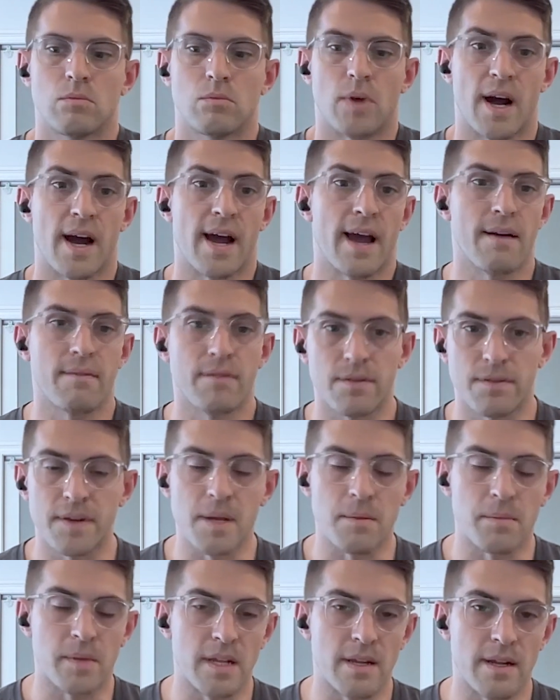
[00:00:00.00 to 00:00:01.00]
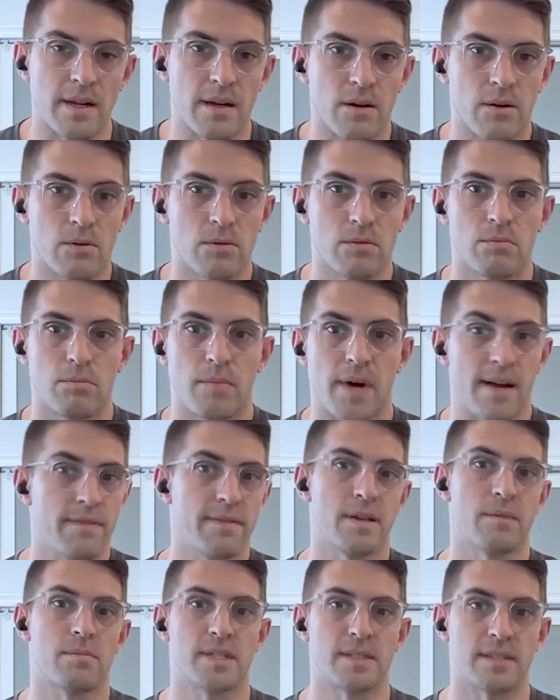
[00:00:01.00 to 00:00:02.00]
I have a family now. My
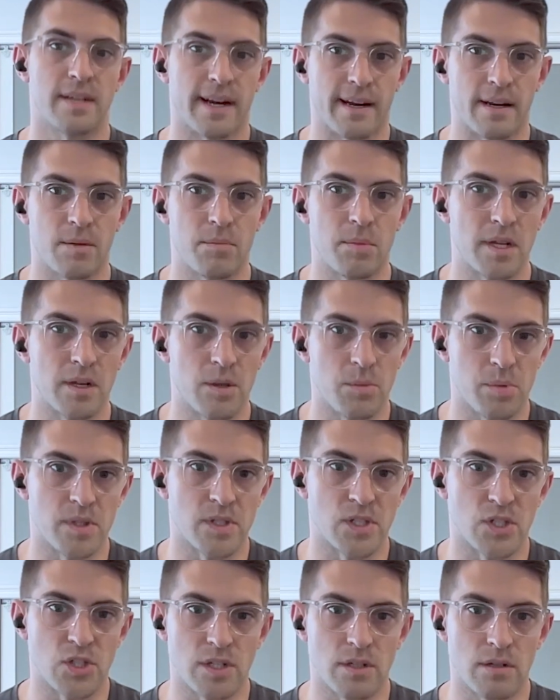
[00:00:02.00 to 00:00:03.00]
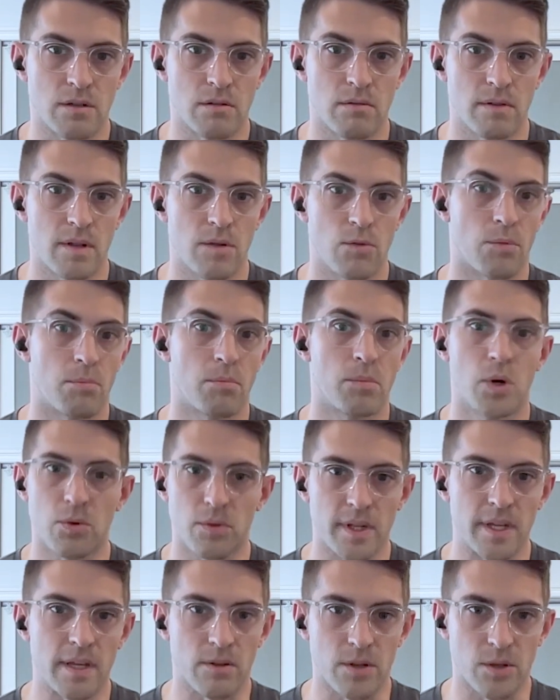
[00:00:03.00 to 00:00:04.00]
family's not going to be in a position
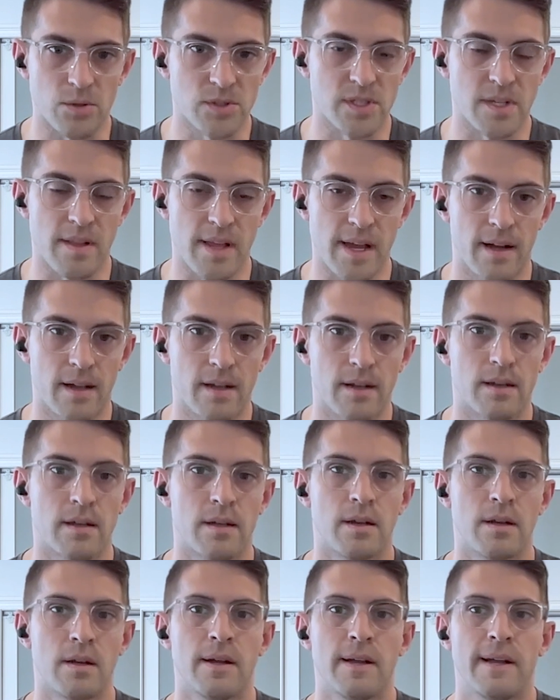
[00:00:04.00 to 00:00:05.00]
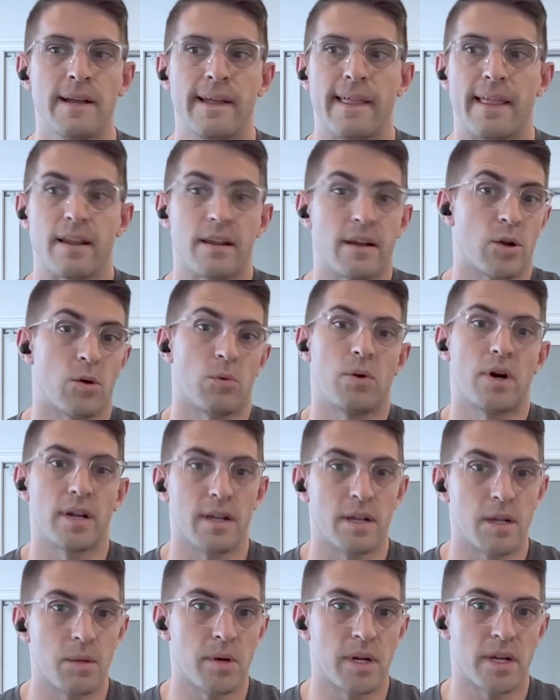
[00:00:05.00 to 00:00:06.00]
remotely close to that. And I don't want
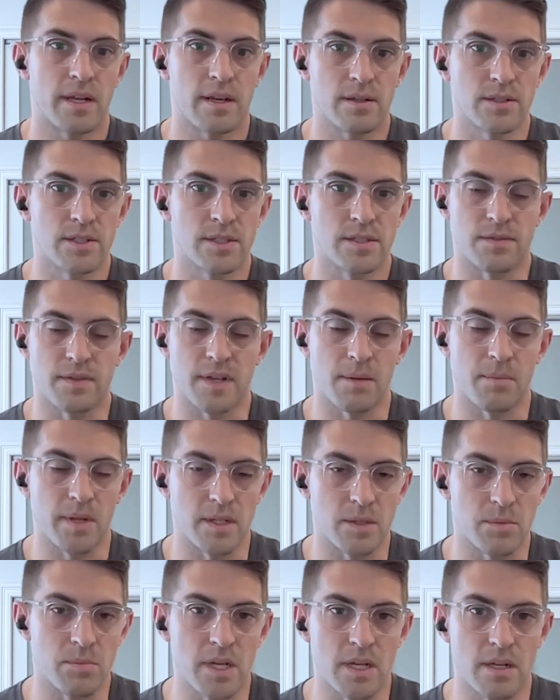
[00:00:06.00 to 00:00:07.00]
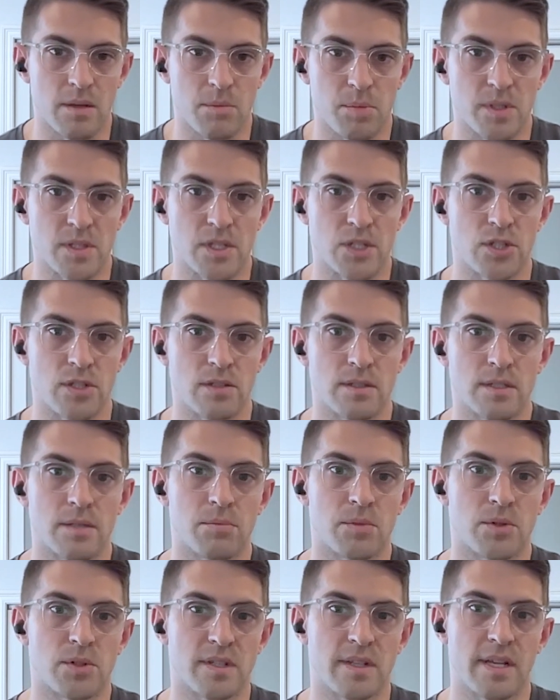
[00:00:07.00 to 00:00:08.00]
anybody else's family to be in a position
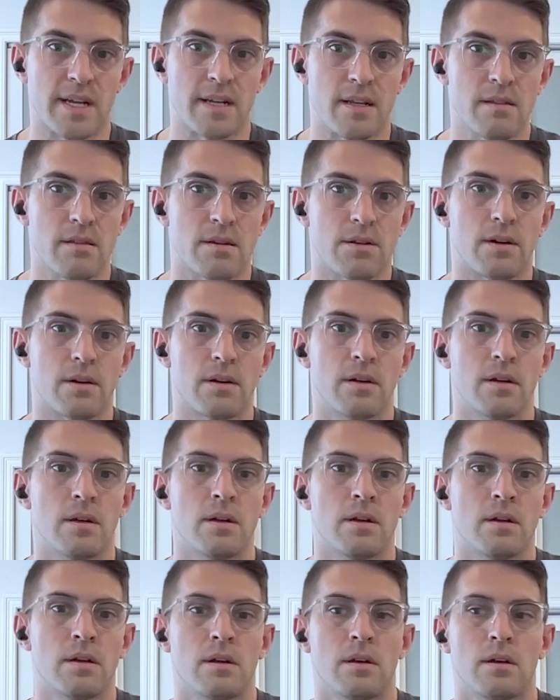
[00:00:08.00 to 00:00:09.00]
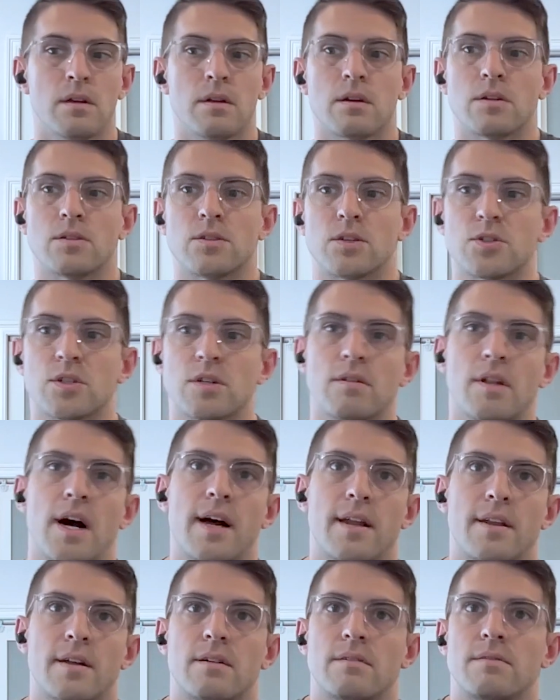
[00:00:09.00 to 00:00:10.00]
similar to that either. Because there's a
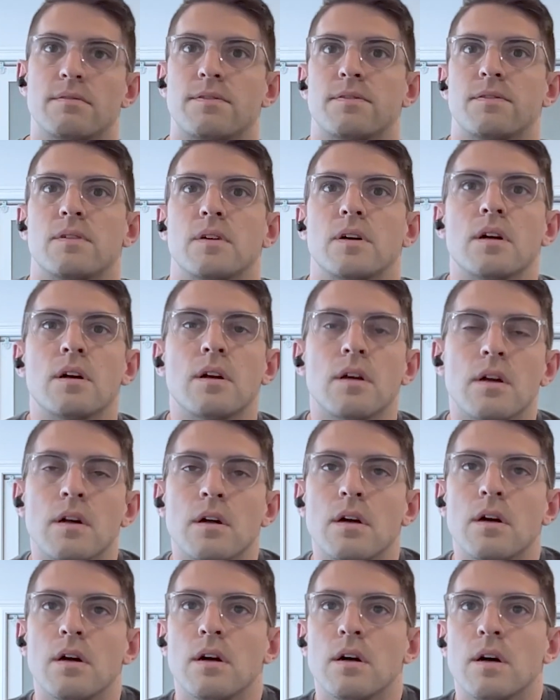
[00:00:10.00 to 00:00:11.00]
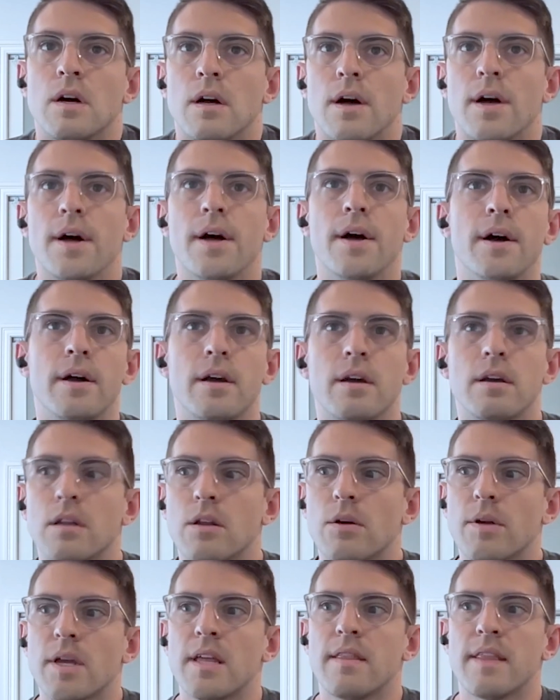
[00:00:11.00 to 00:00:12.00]
lot of,
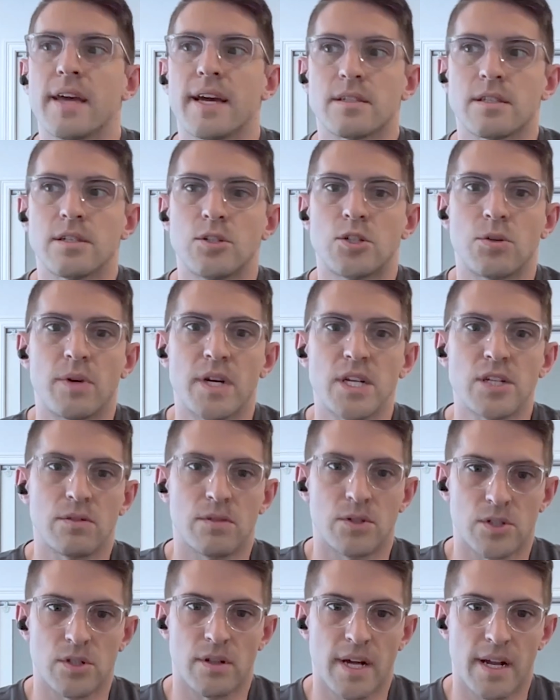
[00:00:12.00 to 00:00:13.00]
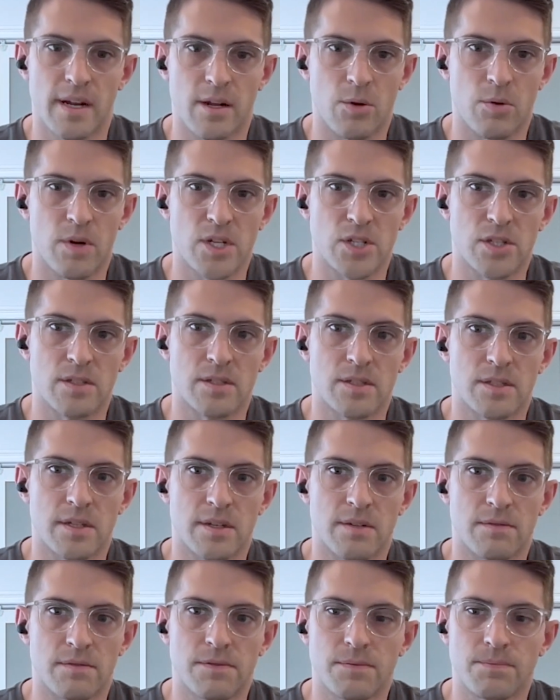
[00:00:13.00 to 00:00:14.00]
in that situation, there's a lot of questions
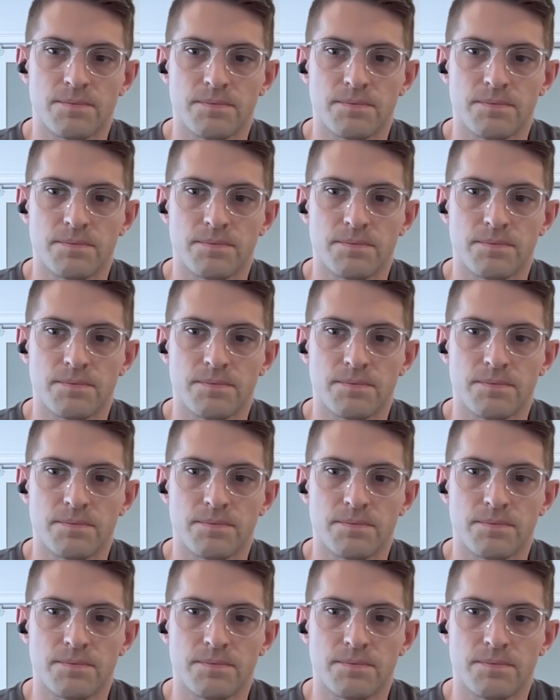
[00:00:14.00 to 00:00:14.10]
of